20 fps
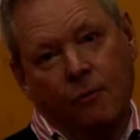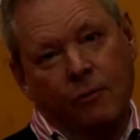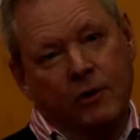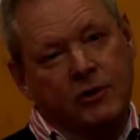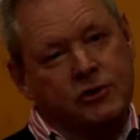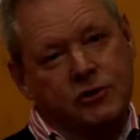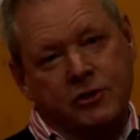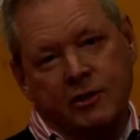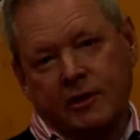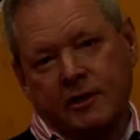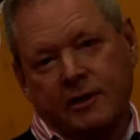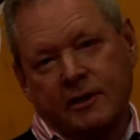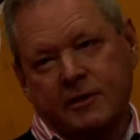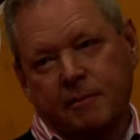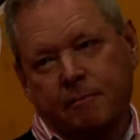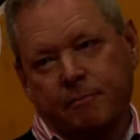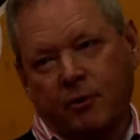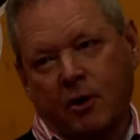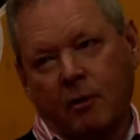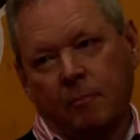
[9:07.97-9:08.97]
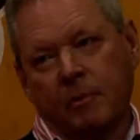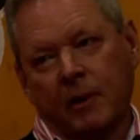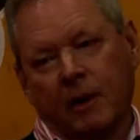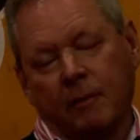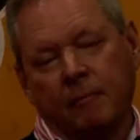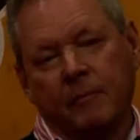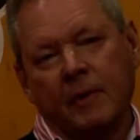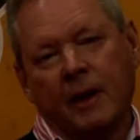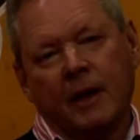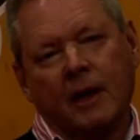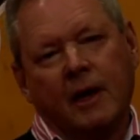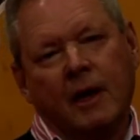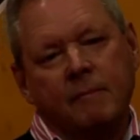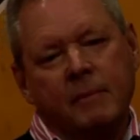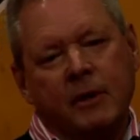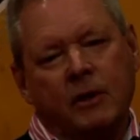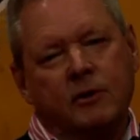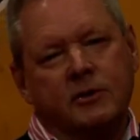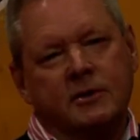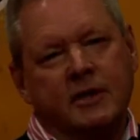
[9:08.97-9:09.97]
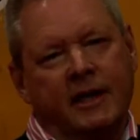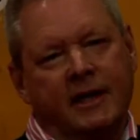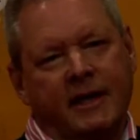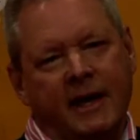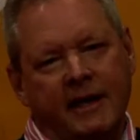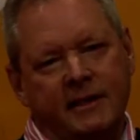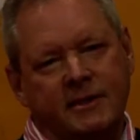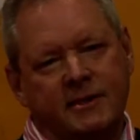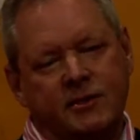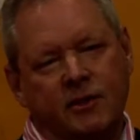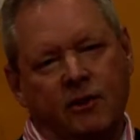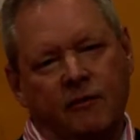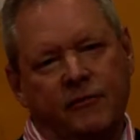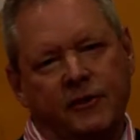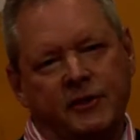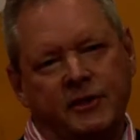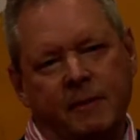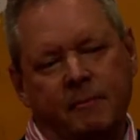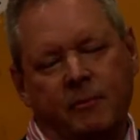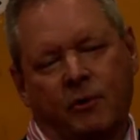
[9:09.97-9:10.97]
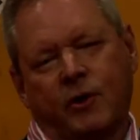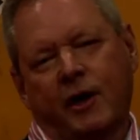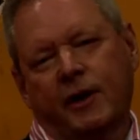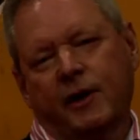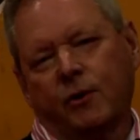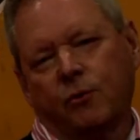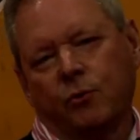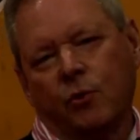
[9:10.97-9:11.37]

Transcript: which is a problem because it cuts off the democratic